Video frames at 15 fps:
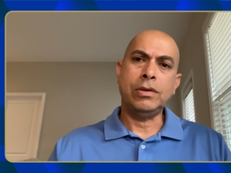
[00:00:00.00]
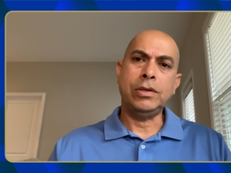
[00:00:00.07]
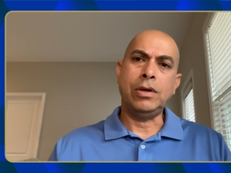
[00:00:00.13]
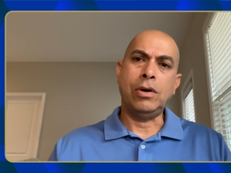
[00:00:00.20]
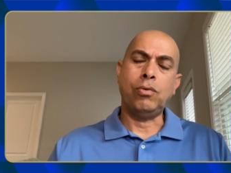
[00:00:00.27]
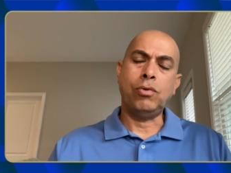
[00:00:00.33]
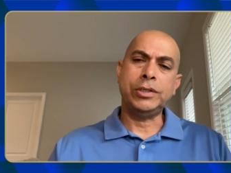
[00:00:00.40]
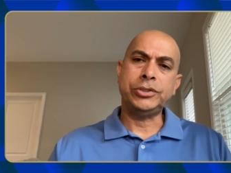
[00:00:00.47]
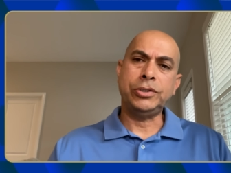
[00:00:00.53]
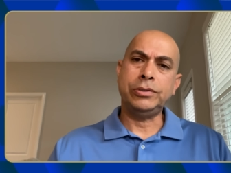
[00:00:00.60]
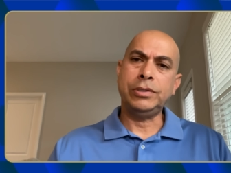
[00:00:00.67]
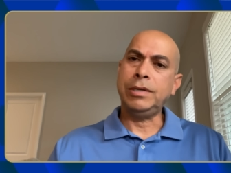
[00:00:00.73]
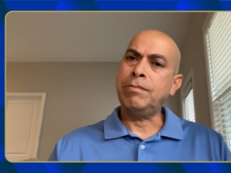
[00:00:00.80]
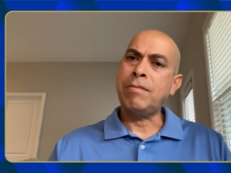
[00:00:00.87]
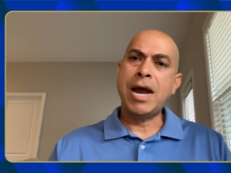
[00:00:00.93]
You know what
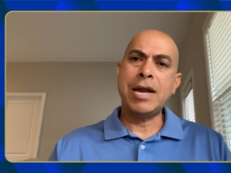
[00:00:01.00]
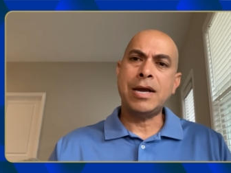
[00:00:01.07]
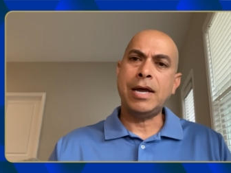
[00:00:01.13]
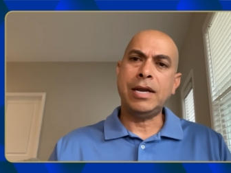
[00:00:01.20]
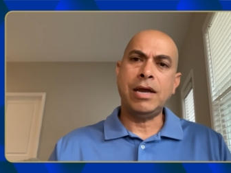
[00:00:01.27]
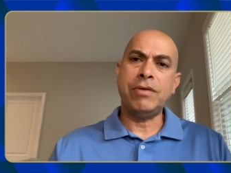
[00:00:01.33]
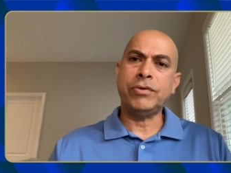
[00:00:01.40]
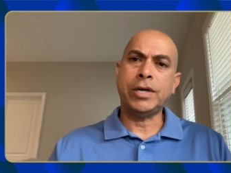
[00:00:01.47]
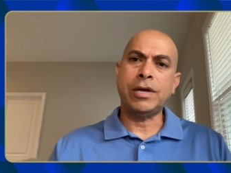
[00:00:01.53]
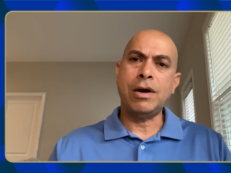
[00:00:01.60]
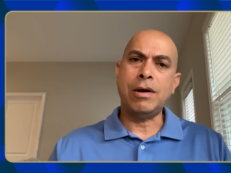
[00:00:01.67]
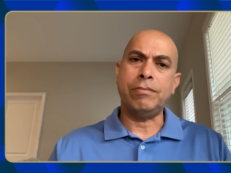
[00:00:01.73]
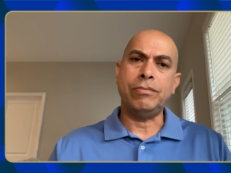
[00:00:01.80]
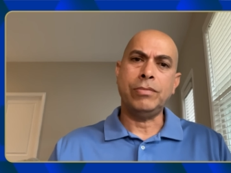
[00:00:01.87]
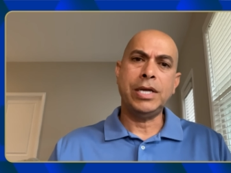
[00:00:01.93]
it might not ever
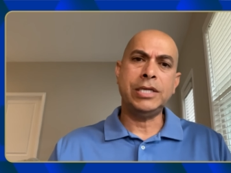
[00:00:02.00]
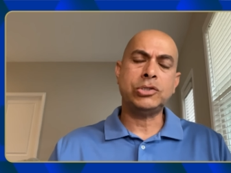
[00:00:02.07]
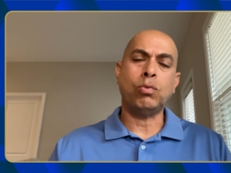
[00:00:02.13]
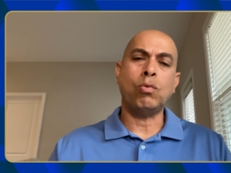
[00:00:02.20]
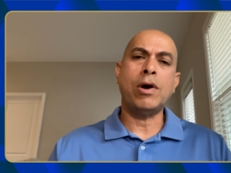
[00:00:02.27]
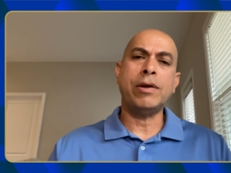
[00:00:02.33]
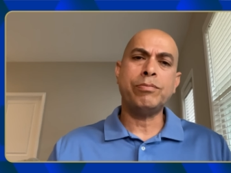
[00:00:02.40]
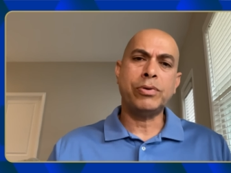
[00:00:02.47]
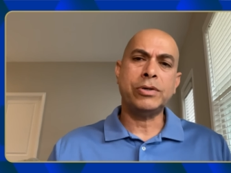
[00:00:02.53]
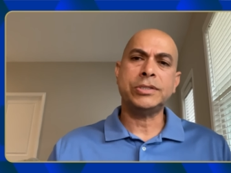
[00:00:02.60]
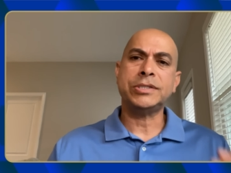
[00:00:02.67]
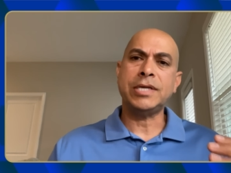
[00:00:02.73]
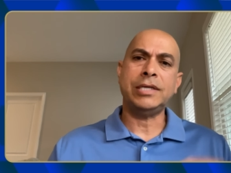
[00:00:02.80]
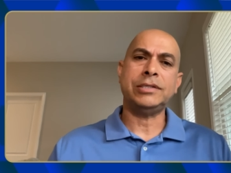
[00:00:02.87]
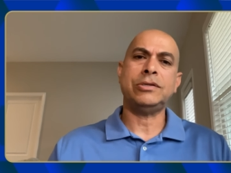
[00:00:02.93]
come. It's
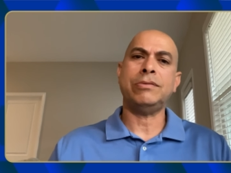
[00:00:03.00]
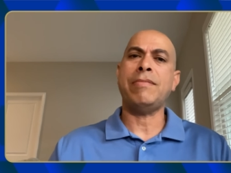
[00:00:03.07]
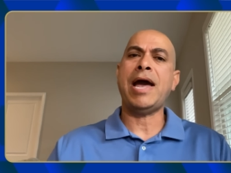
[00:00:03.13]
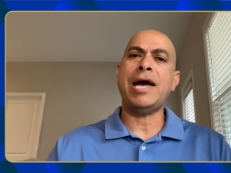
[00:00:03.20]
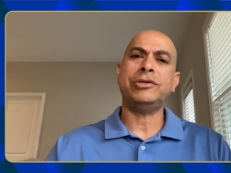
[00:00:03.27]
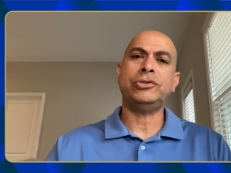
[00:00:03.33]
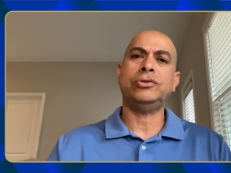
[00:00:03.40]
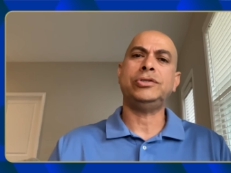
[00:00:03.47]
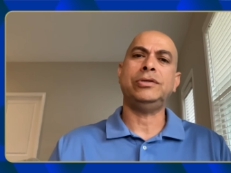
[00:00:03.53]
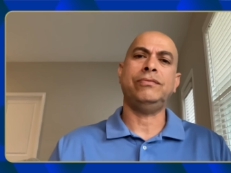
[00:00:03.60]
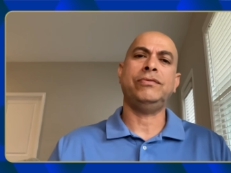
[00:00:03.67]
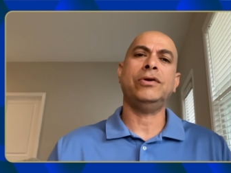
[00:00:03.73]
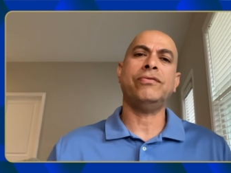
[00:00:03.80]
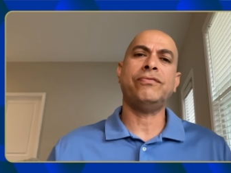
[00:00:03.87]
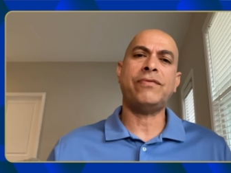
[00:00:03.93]
1% to Master
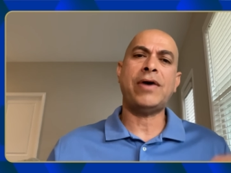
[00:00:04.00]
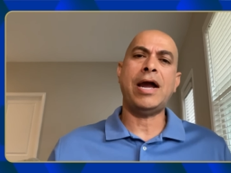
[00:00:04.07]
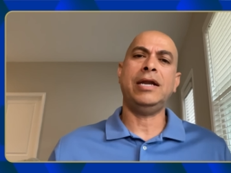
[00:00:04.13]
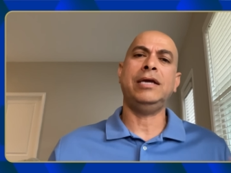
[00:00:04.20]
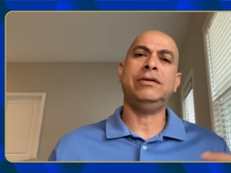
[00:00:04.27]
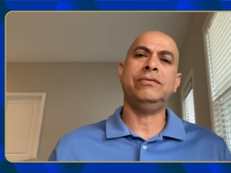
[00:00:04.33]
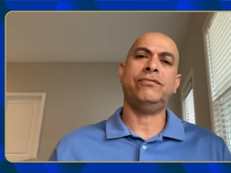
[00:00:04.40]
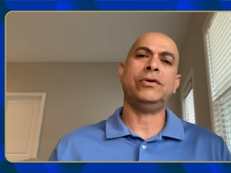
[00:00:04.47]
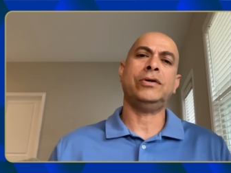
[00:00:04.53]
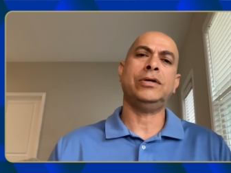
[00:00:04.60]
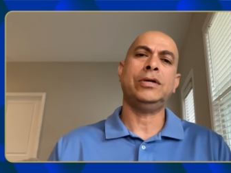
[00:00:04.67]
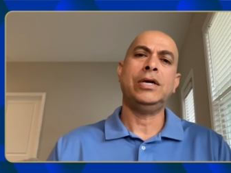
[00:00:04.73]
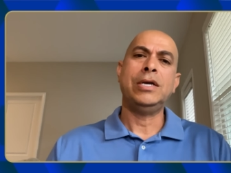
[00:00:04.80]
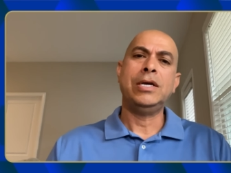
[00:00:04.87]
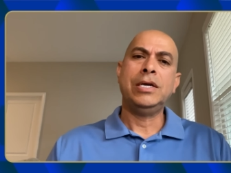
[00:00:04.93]
Chief. You're fighting
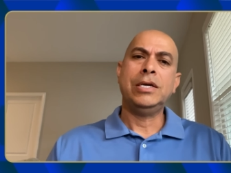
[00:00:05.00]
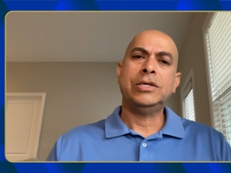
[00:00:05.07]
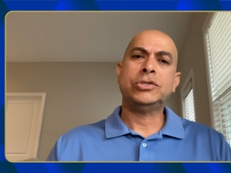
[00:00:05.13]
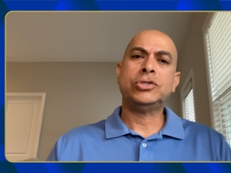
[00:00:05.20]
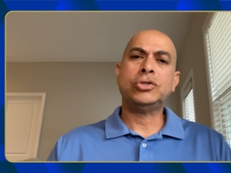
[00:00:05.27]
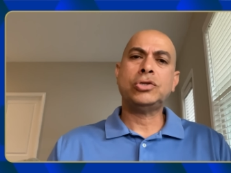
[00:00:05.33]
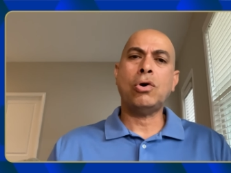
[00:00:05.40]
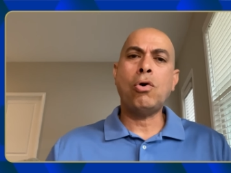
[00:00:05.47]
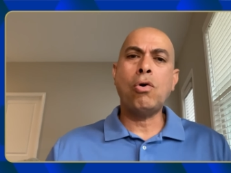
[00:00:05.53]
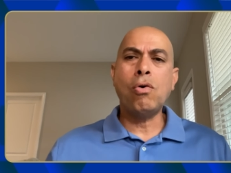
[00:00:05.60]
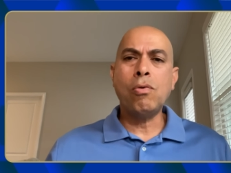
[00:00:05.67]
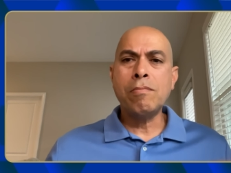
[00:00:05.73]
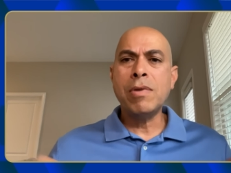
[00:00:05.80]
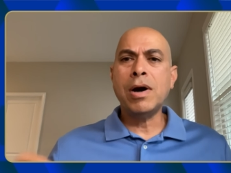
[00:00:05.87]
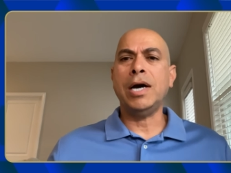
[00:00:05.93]
for
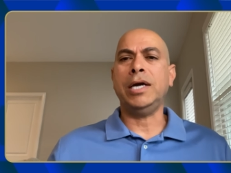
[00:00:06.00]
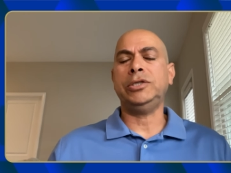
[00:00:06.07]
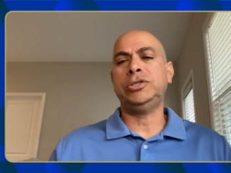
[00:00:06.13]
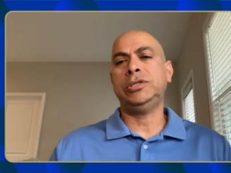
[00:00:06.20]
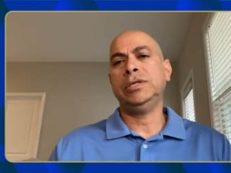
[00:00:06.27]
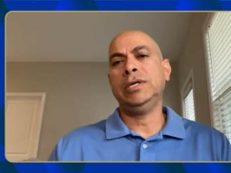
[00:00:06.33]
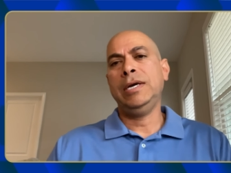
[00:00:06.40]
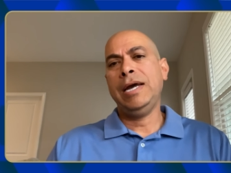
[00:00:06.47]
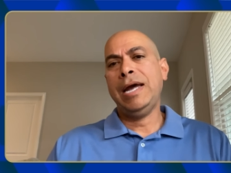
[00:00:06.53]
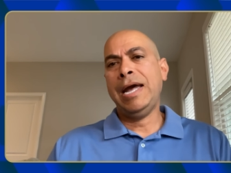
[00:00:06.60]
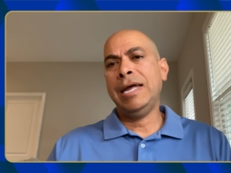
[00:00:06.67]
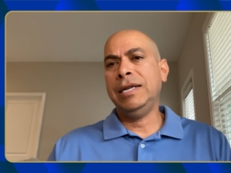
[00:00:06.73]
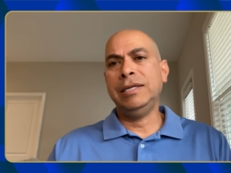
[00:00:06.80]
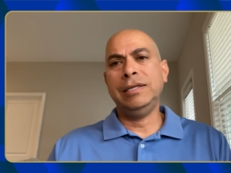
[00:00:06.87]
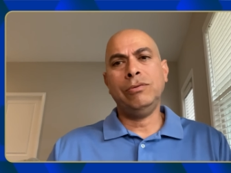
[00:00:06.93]
so much,
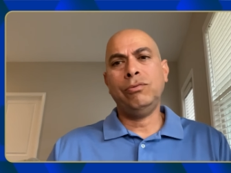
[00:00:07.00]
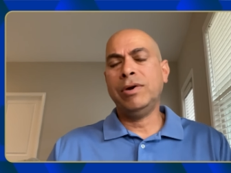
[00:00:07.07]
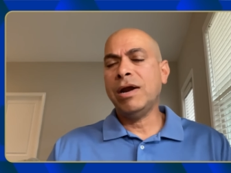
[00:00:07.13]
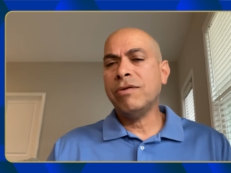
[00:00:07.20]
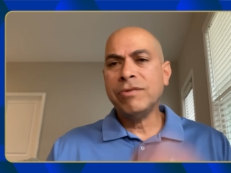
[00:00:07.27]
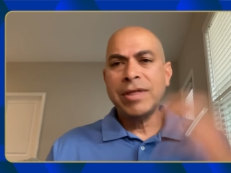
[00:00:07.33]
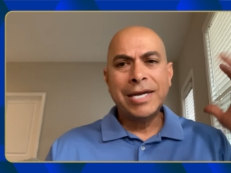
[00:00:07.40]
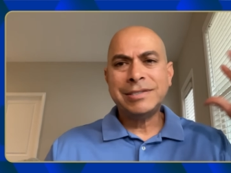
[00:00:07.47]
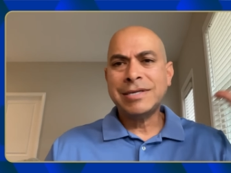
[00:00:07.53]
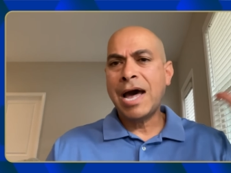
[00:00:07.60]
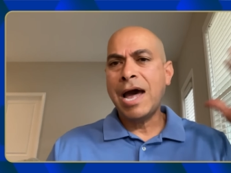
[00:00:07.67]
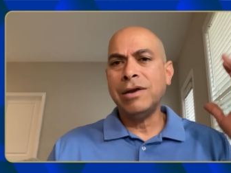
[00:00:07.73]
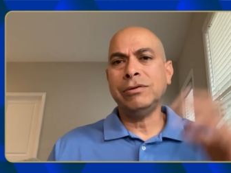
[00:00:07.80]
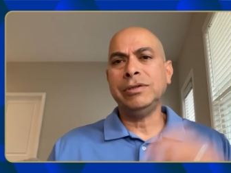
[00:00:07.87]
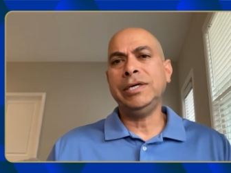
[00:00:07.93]
and that whatever that
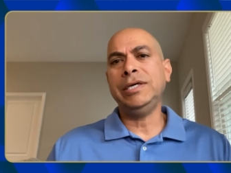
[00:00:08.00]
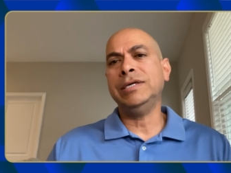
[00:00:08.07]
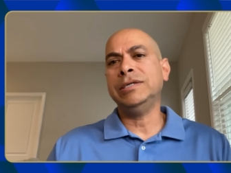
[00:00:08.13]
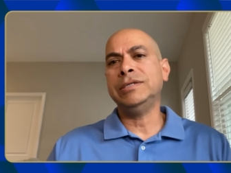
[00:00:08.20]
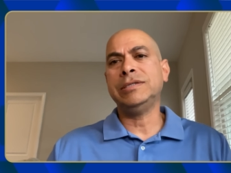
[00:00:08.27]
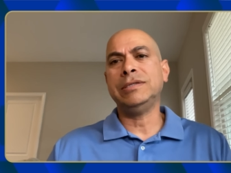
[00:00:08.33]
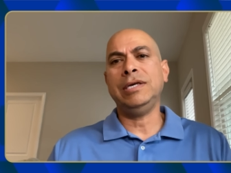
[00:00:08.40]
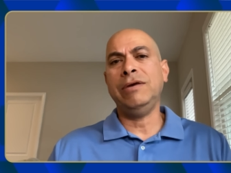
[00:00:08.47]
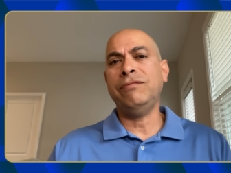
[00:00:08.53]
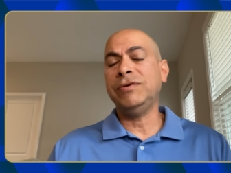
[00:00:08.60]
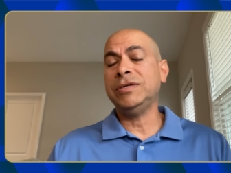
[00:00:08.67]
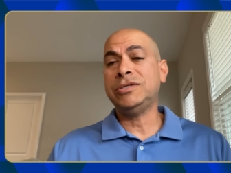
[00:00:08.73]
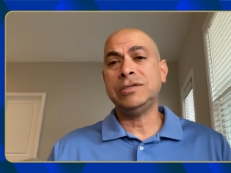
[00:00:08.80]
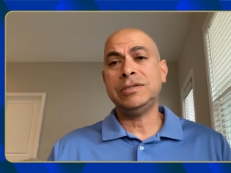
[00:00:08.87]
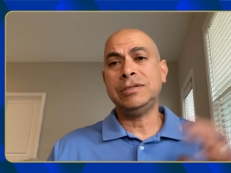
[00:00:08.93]
title is, if
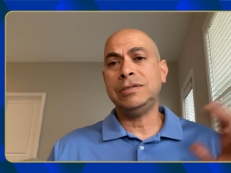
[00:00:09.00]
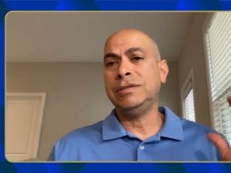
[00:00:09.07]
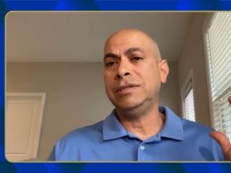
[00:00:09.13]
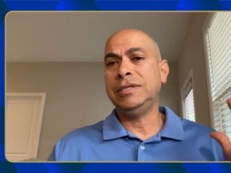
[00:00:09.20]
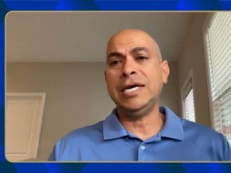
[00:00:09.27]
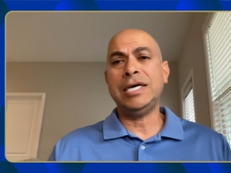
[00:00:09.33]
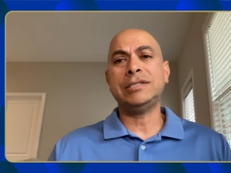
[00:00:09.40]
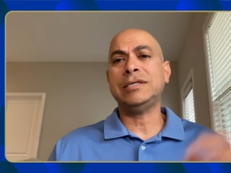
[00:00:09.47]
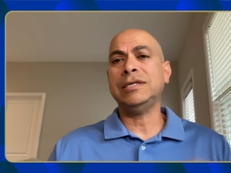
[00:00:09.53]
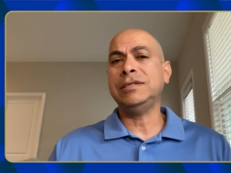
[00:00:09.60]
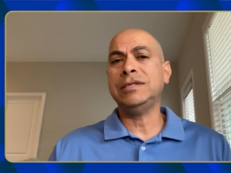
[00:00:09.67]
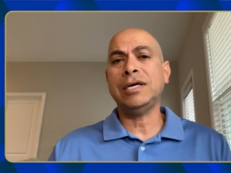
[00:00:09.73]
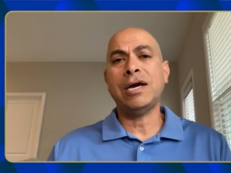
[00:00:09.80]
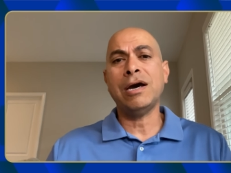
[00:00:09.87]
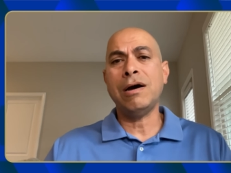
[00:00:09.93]
it's
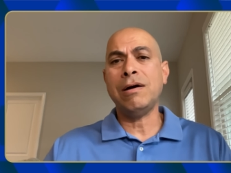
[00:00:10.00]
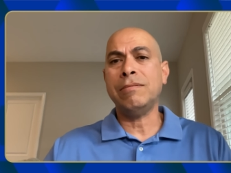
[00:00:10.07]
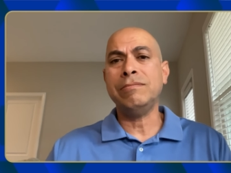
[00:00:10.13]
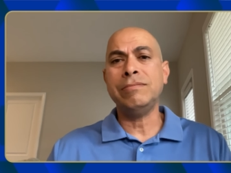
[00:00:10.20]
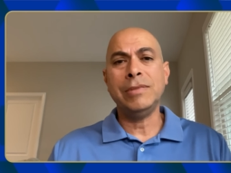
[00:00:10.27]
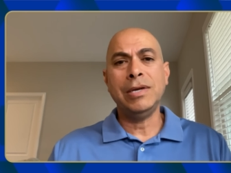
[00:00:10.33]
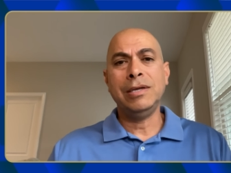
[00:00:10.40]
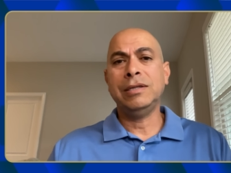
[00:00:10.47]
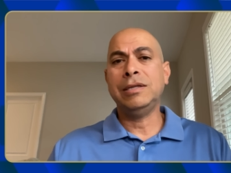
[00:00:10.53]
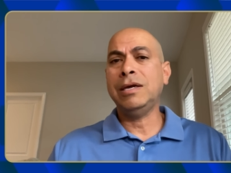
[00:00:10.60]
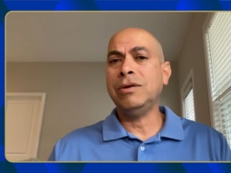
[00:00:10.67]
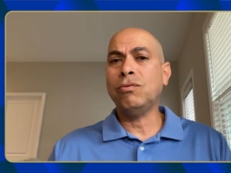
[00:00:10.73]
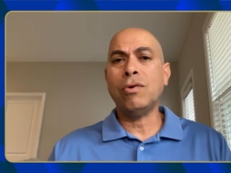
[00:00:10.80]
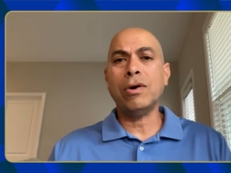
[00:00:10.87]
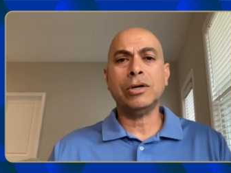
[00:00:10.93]
destined to come,
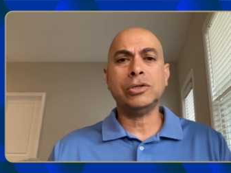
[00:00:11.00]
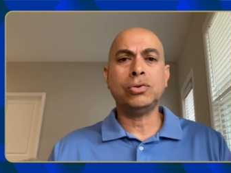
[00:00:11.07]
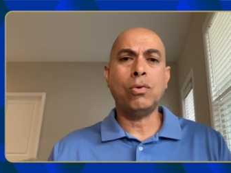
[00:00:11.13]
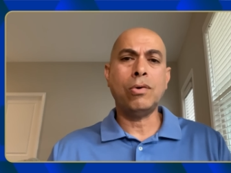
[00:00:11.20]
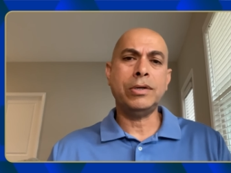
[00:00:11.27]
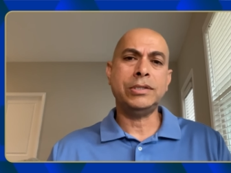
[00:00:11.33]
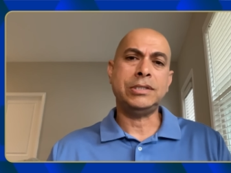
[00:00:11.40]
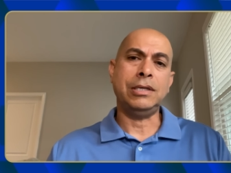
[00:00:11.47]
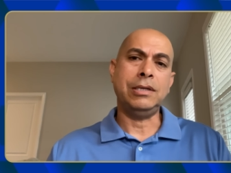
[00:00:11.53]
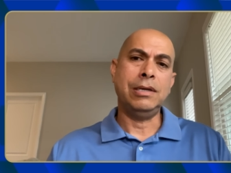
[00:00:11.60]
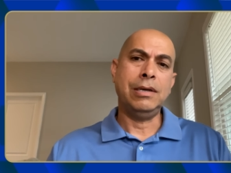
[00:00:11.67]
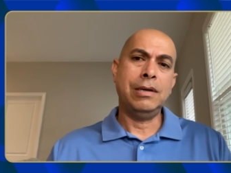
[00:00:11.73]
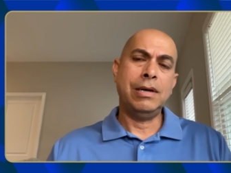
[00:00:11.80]
then work towards it.